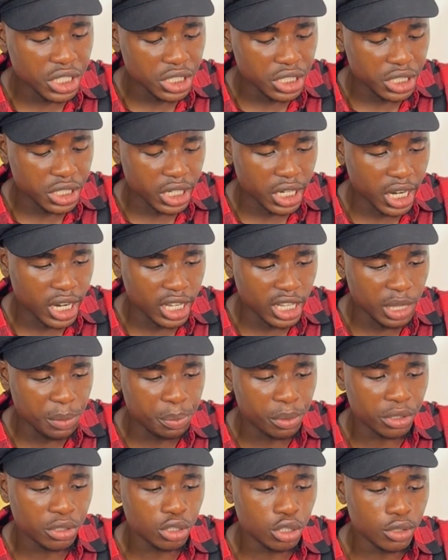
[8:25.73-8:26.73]
the clip
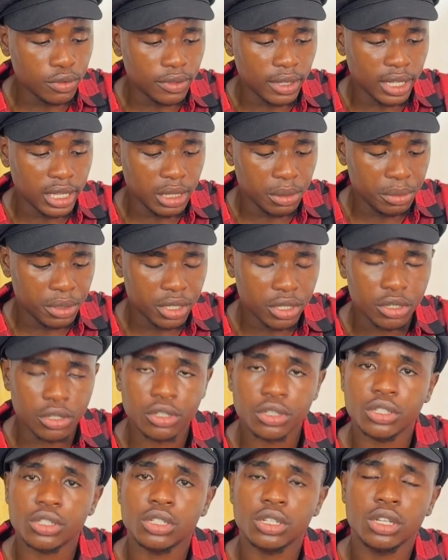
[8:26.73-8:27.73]
on the overlay
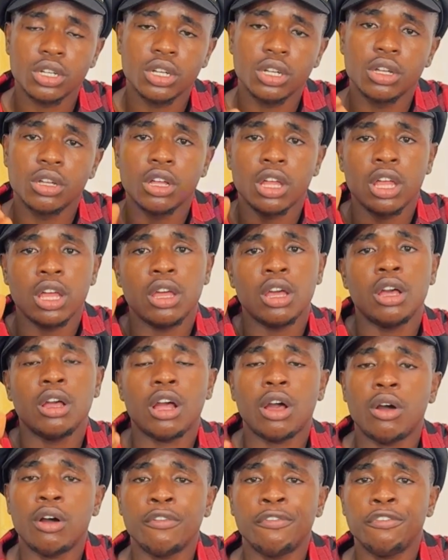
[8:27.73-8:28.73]
because
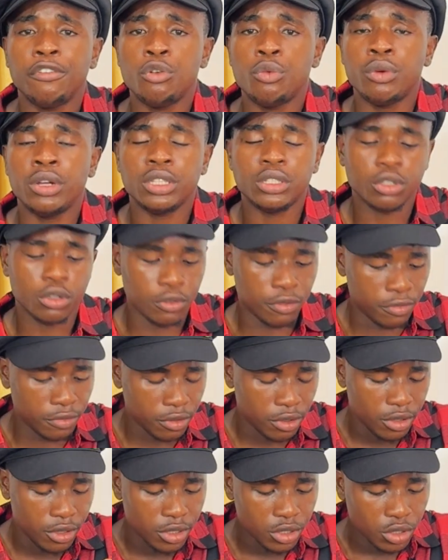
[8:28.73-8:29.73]
our phone went off.
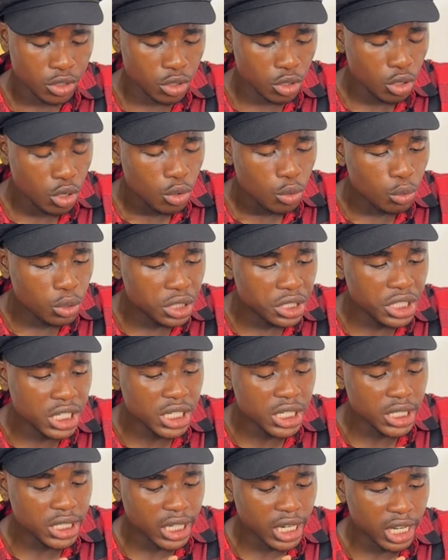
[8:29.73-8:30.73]
So we
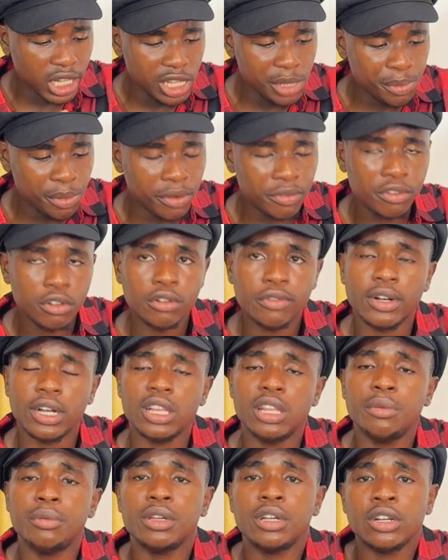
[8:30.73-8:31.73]
changed the clip of the
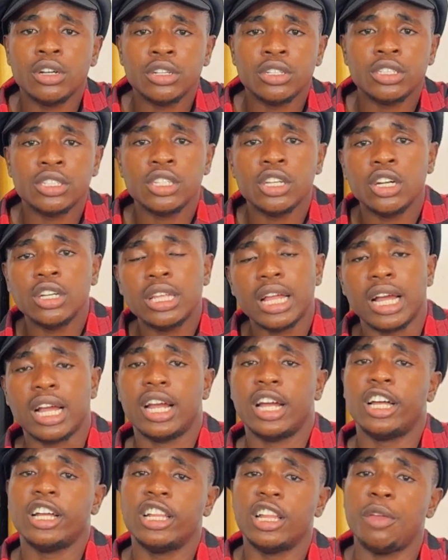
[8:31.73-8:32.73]
overlay because the other
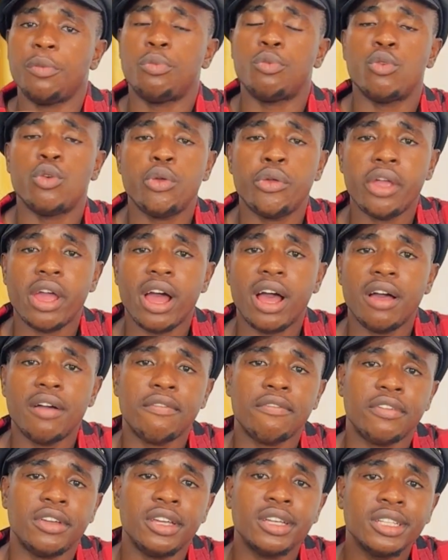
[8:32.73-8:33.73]
clip we were
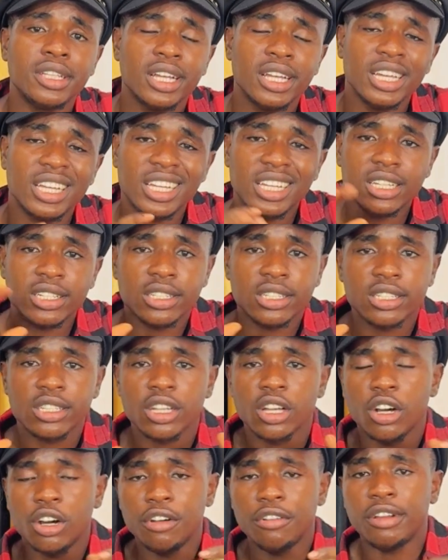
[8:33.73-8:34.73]
having is
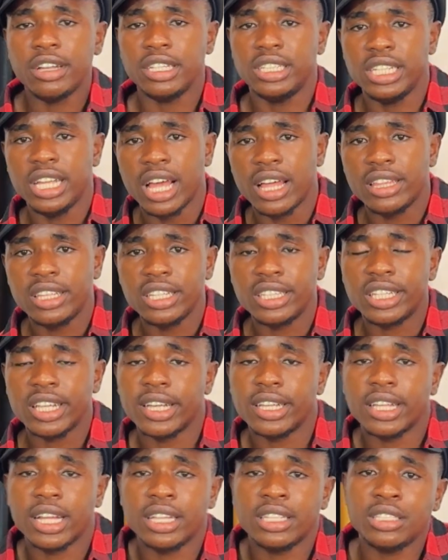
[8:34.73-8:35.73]
already
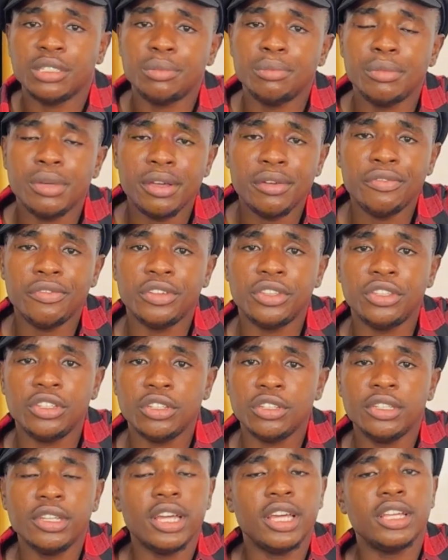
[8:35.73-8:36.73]
edited and the main video
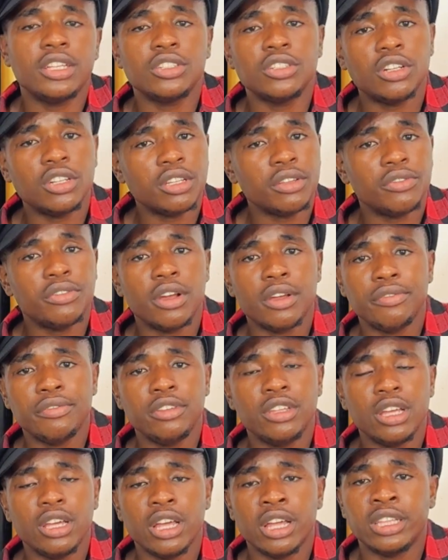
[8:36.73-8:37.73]
here is not
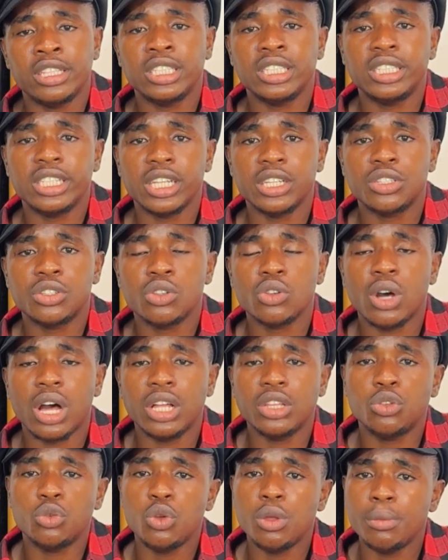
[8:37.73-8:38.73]
even edited. So how
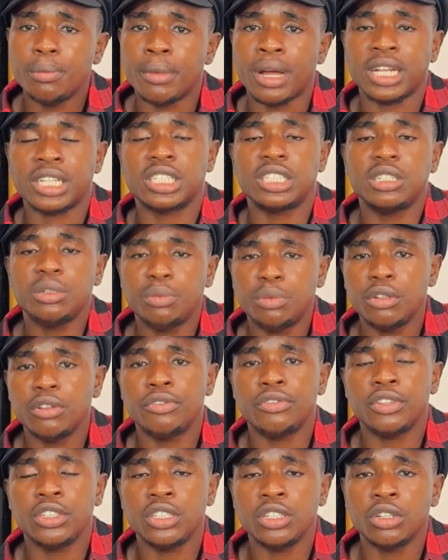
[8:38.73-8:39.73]
do we match the both
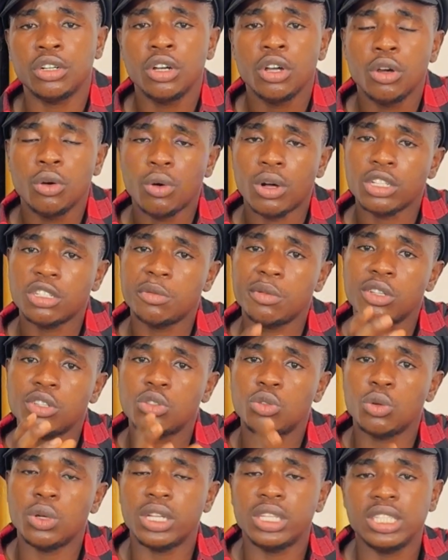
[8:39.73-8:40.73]
video? We're supposed
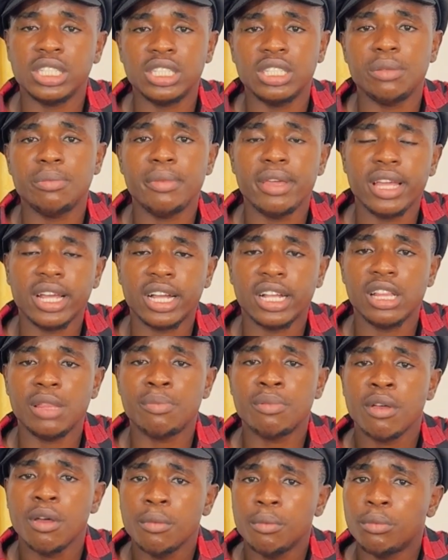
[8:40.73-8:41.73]
to edit the main clip,
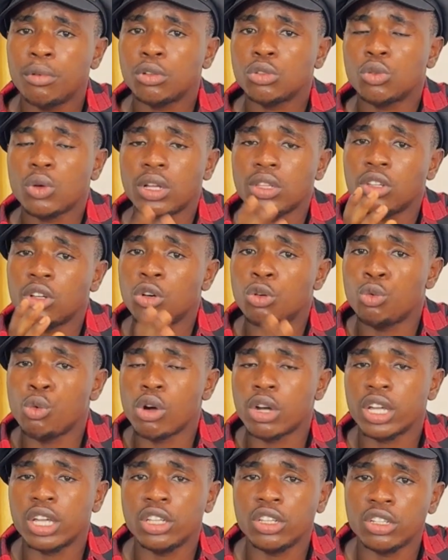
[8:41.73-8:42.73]
but we're not
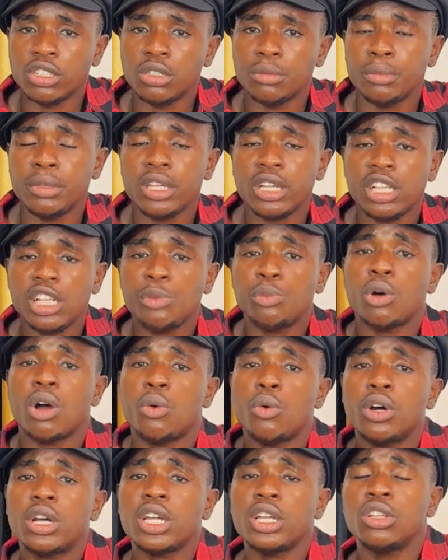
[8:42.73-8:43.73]
working on the main clip, we're
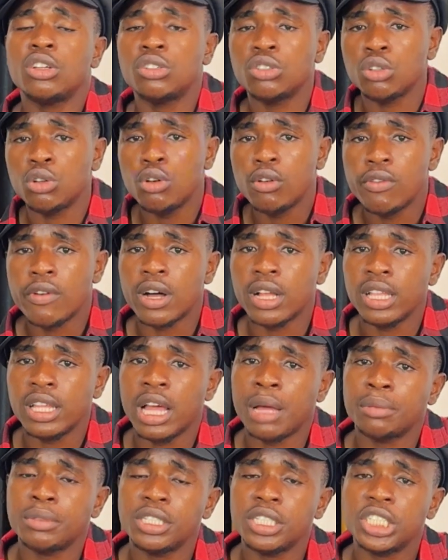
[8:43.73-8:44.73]
working on the overlay.
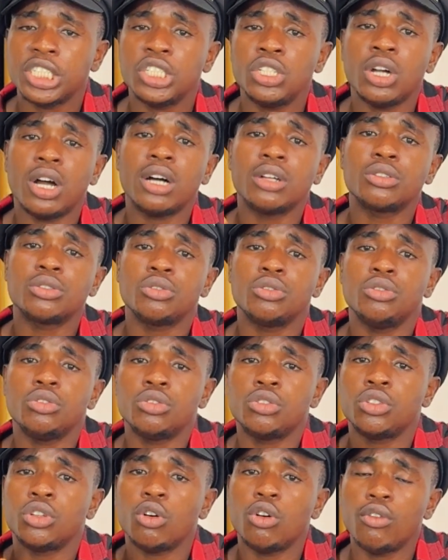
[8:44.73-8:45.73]
I'm teaching you how to
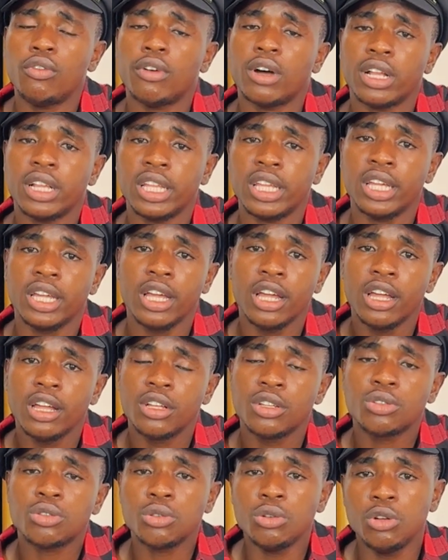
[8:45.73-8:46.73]
use the overlay.
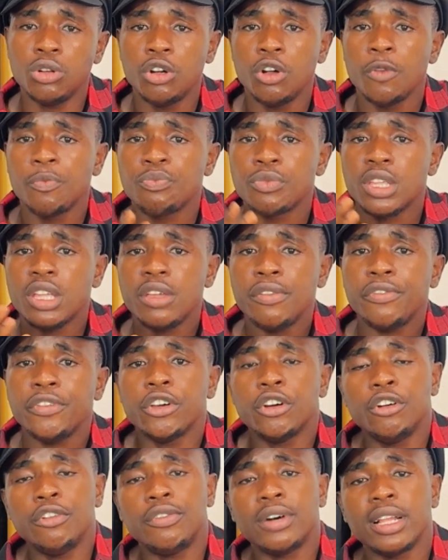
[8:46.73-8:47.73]
So if
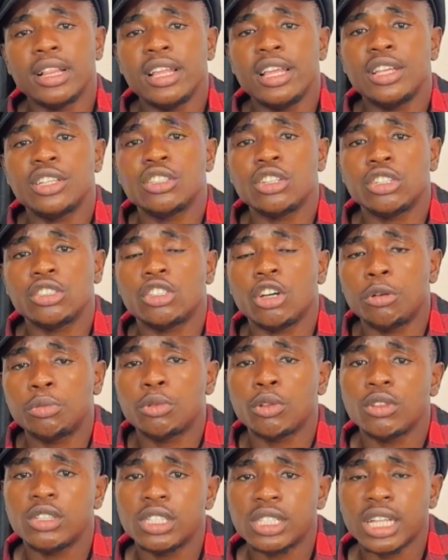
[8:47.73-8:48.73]
your overlay is not up to
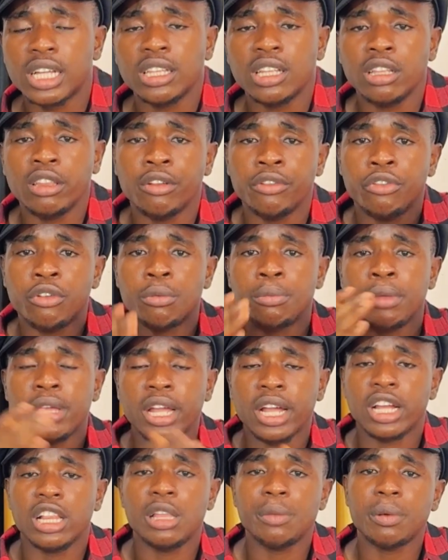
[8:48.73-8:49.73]
the standard of your main
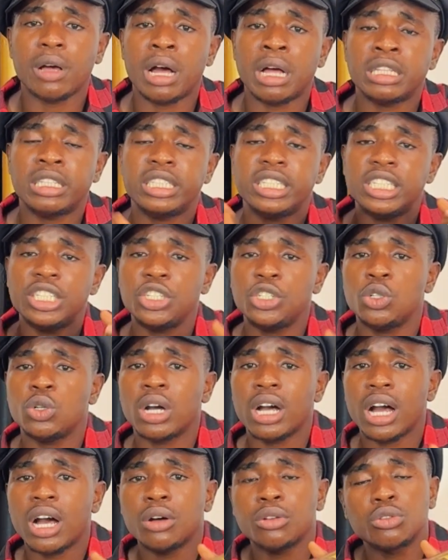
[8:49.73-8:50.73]
clip, I'll teach you
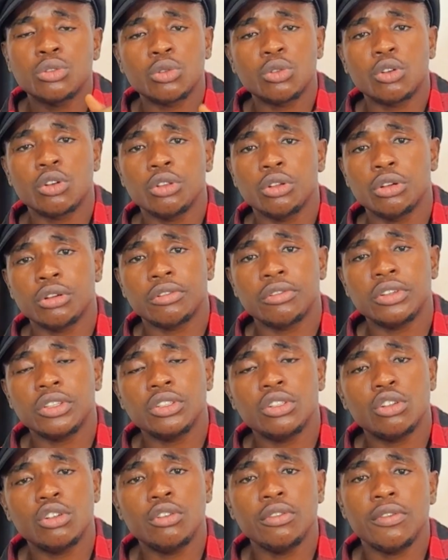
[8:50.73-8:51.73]
how to color grade
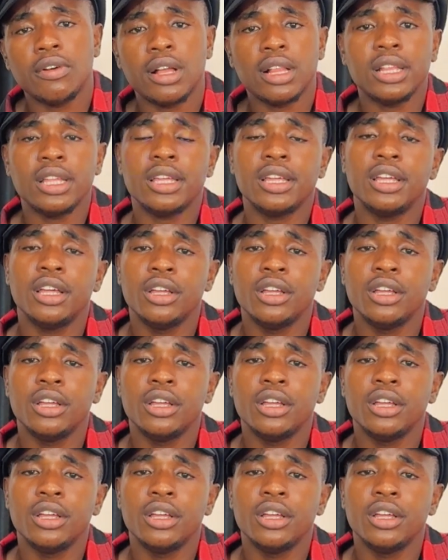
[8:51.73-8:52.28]
the overlay